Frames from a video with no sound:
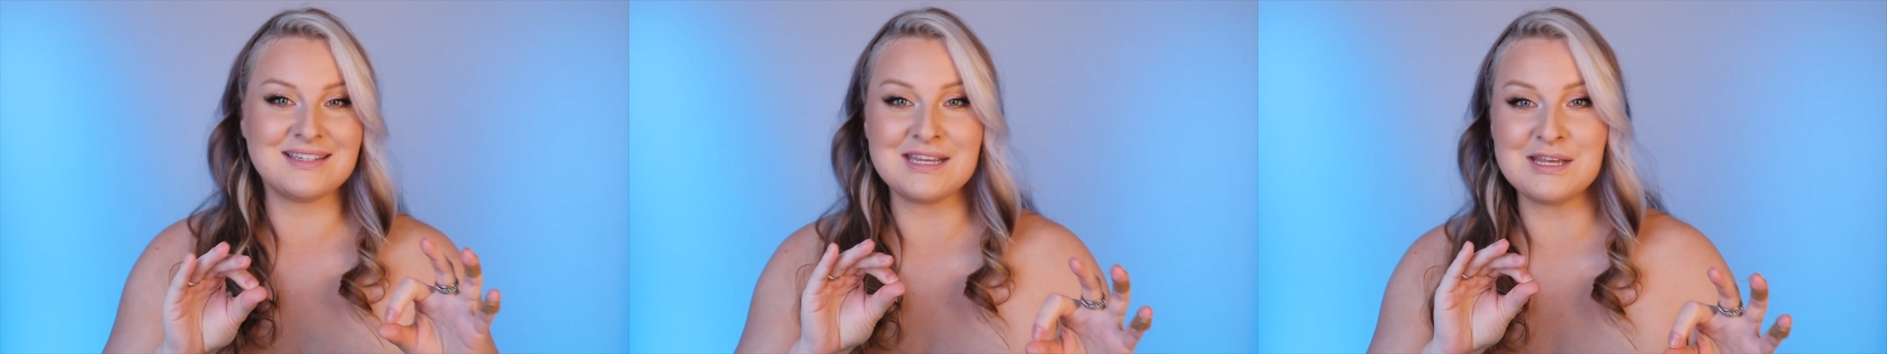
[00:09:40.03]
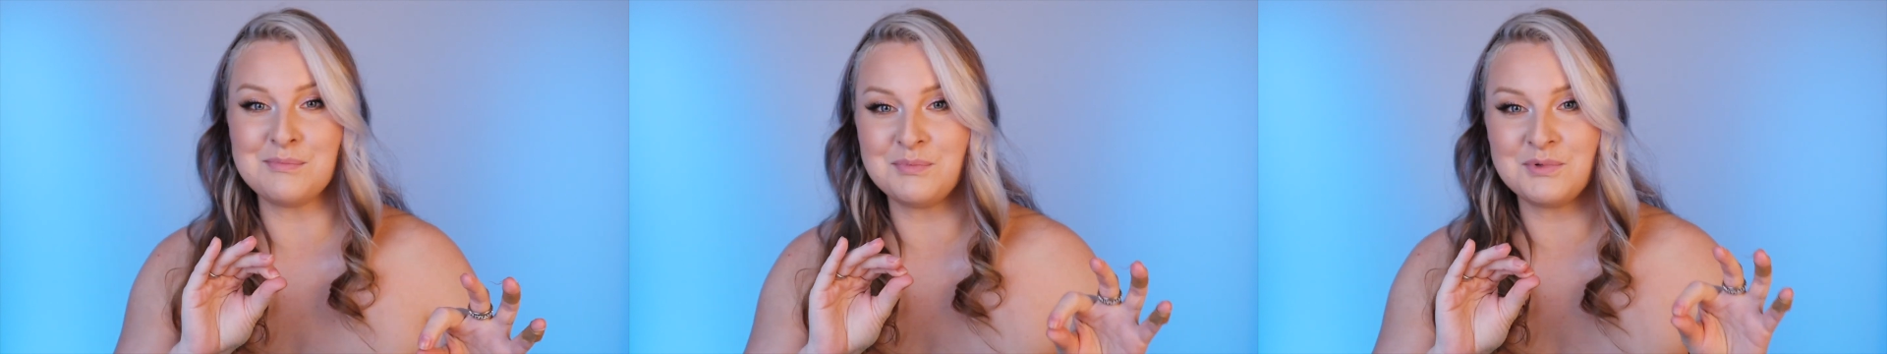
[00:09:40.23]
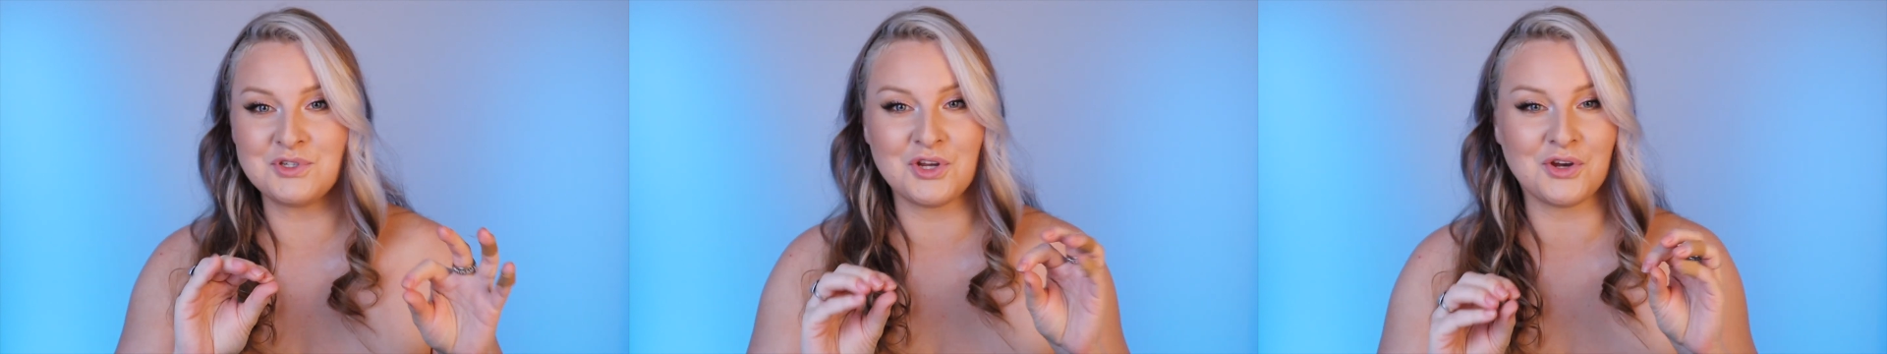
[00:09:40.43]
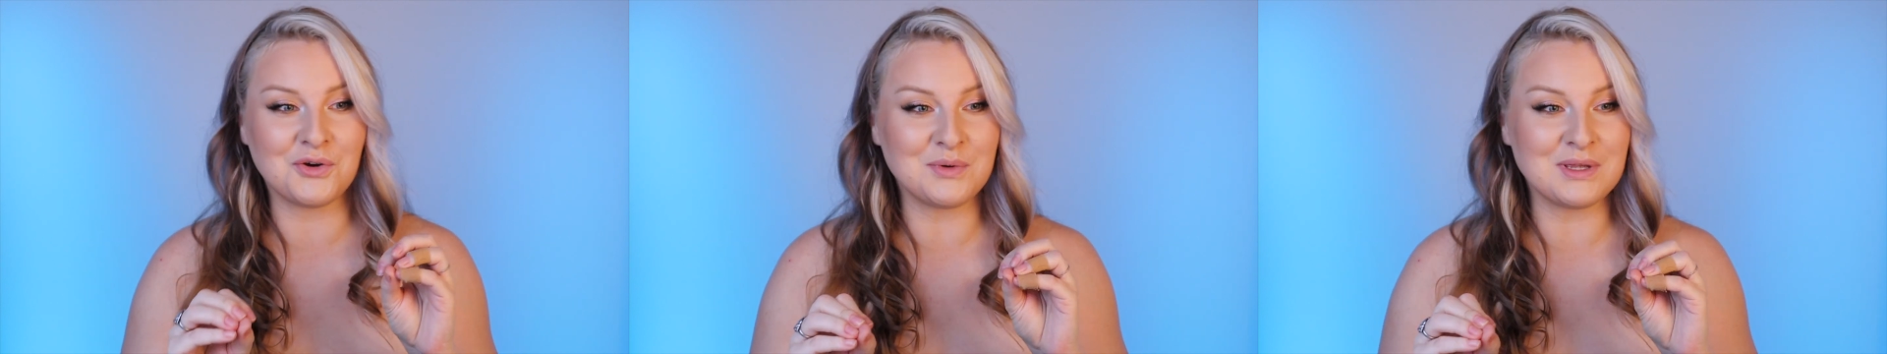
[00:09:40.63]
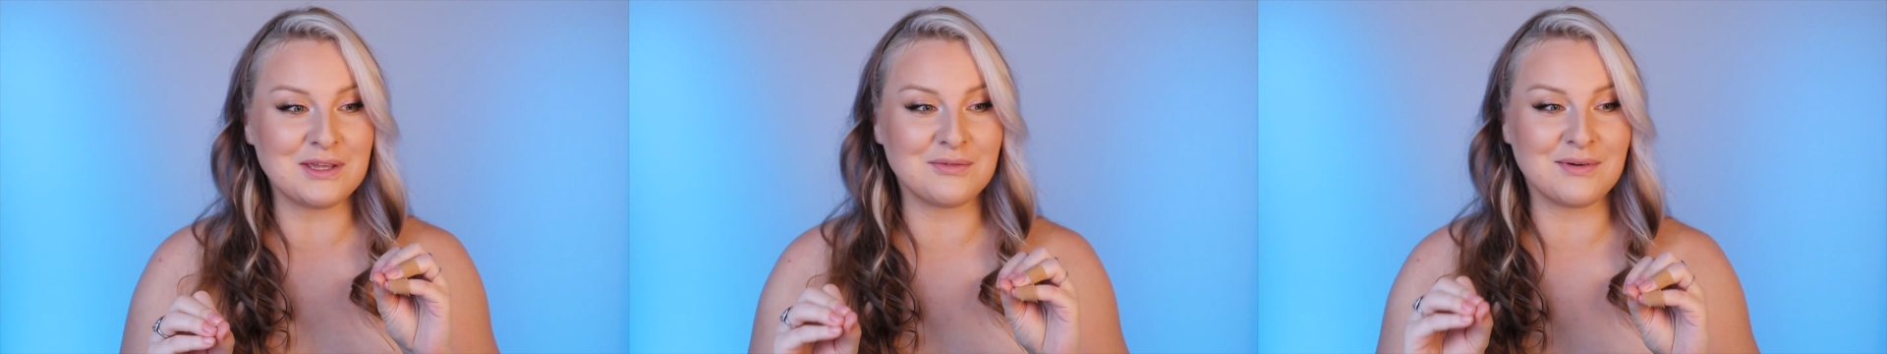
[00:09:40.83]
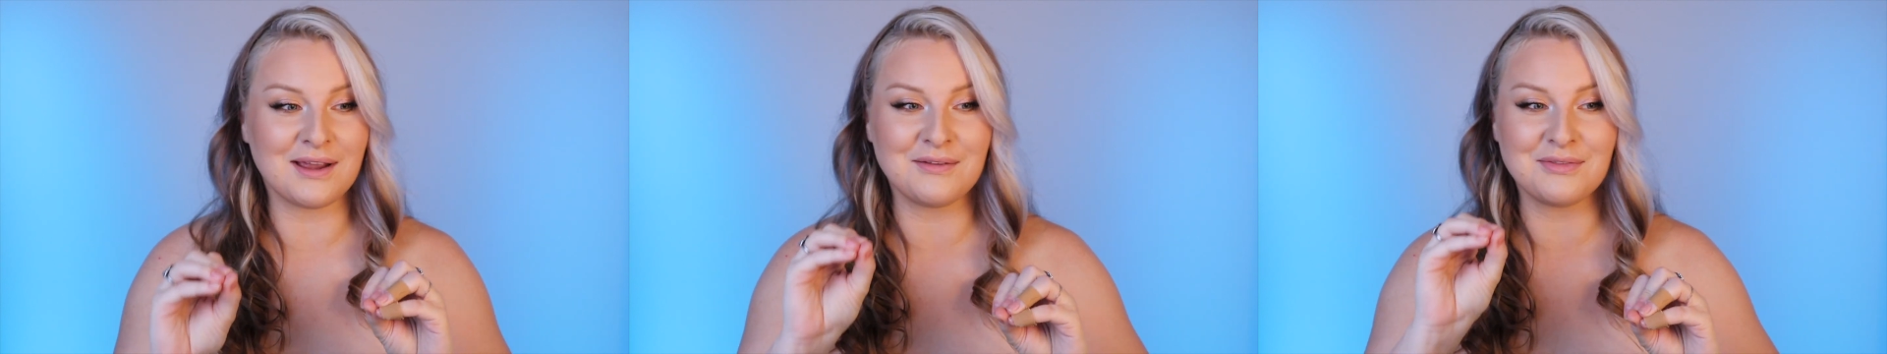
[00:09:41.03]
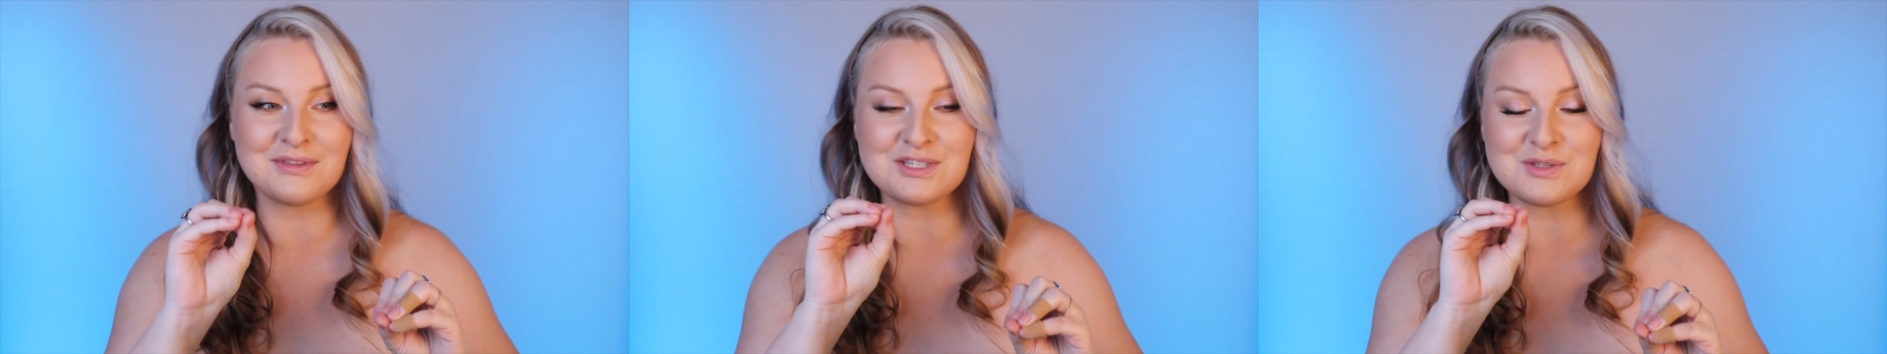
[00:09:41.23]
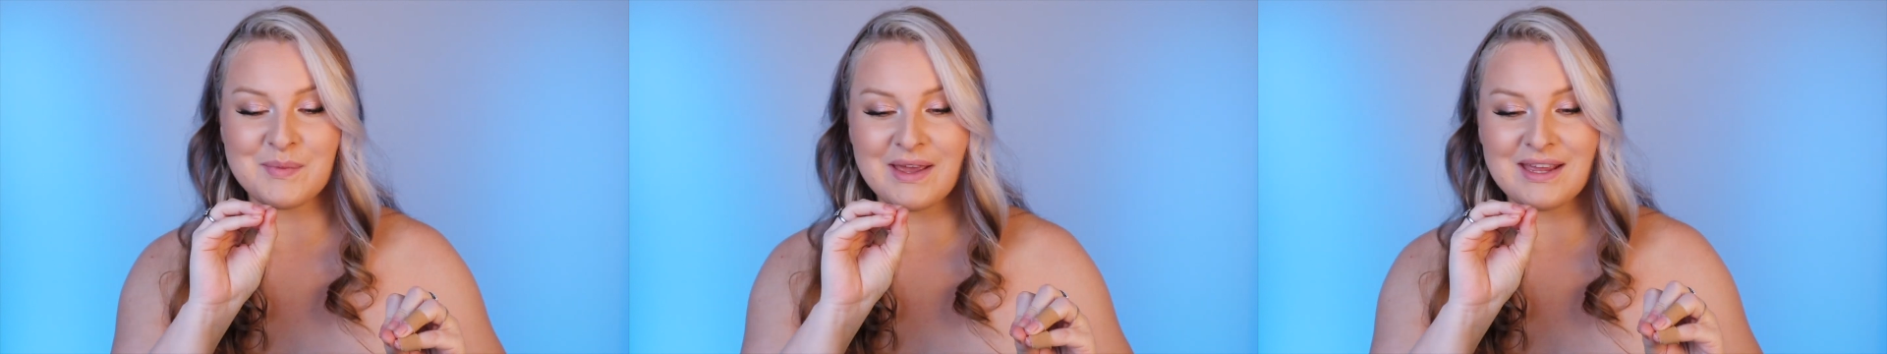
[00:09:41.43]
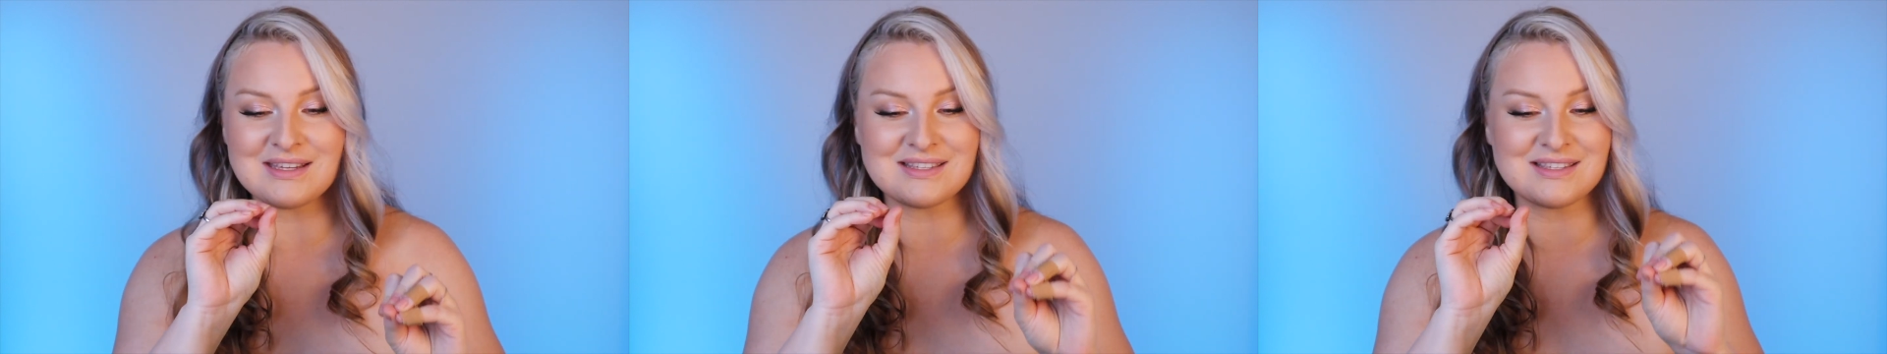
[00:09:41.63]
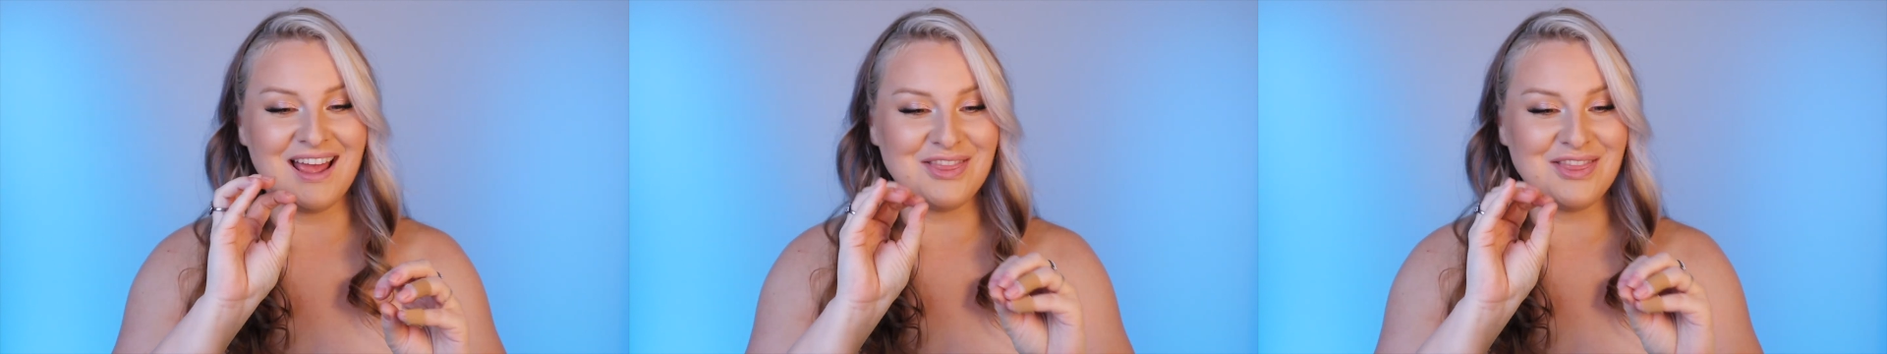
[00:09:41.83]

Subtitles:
tiptoey around the spice